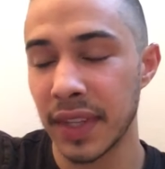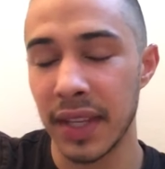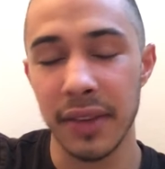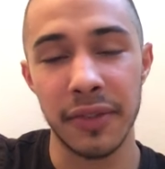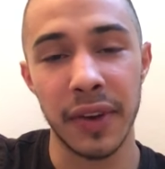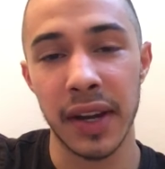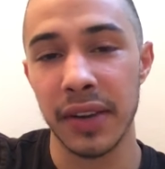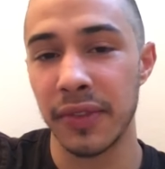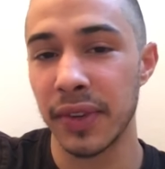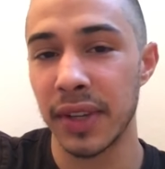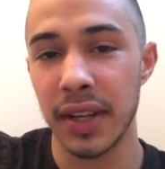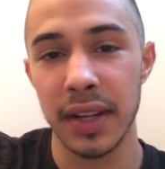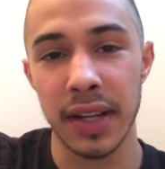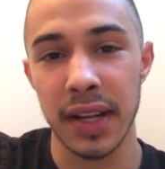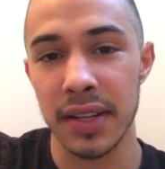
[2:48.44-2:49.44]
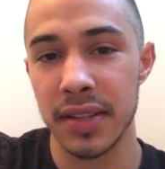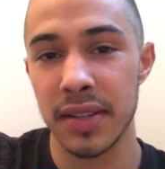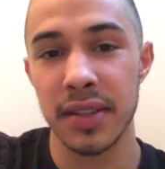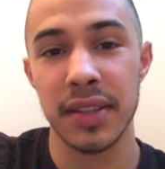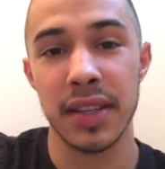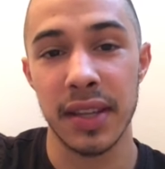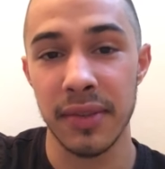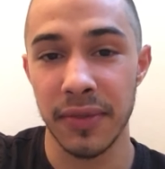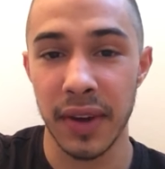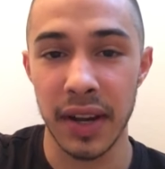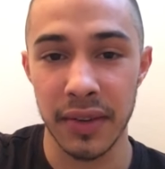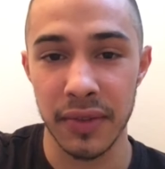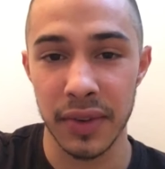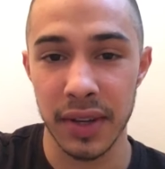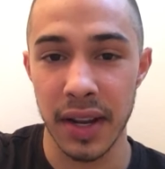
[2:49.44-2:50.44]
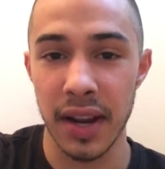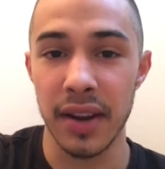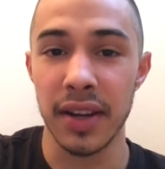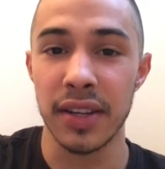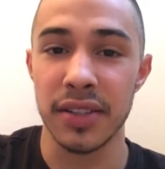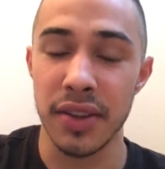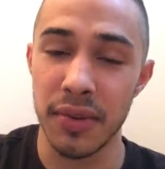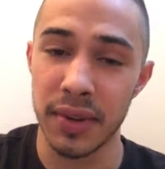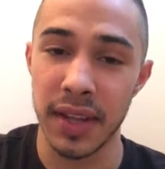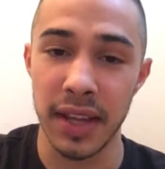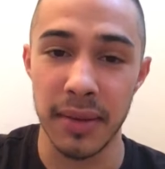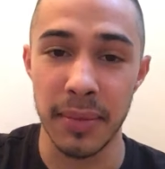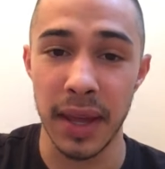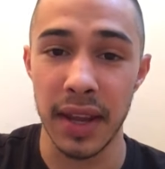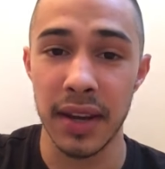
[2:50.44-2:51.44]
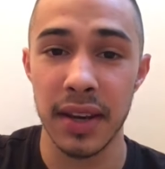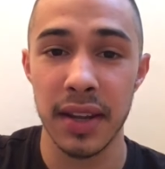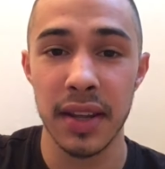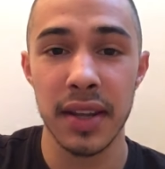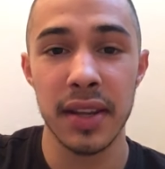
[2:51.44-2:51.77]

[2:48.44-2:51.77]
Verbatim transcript: keep fighting for your hair, guys. Keep fighting for your hair. It's okay, man.